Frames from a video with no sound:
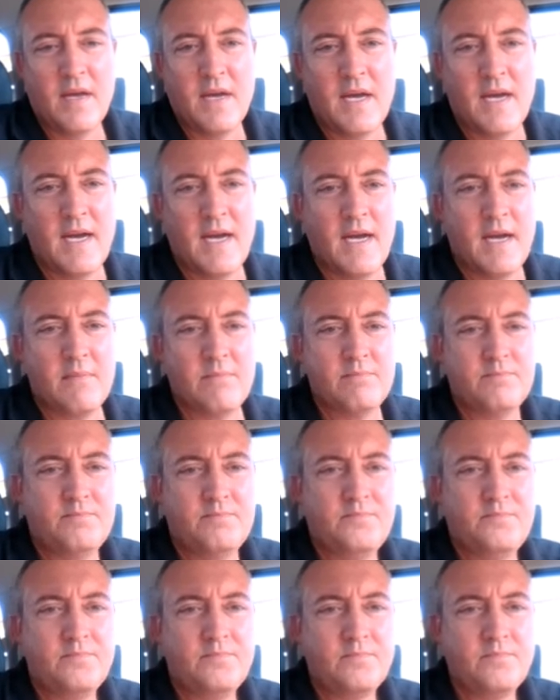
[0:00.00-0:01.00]
Um,
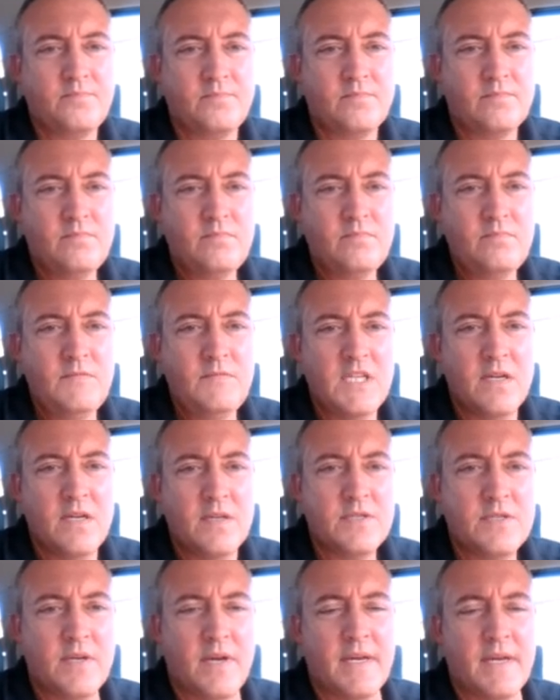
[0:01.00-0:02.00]

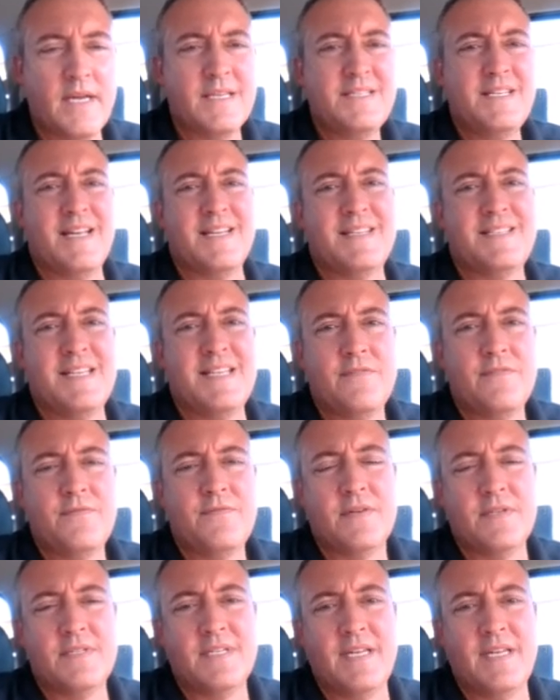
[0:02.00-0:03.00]
so I guess that's it
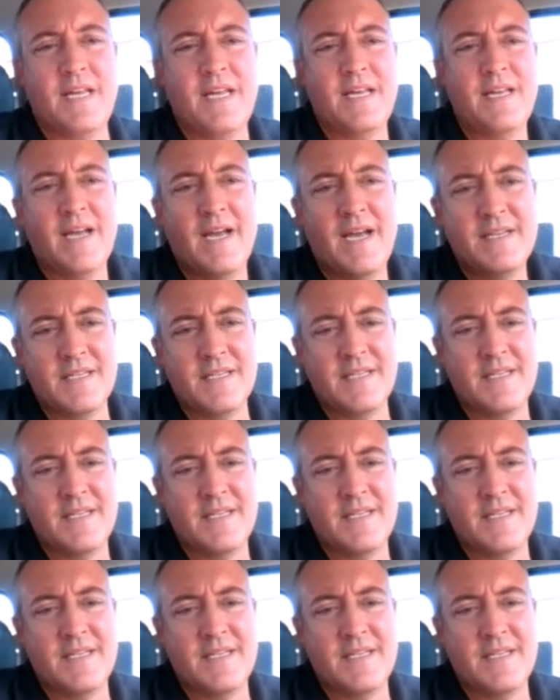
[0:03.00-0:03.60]
for today, guys.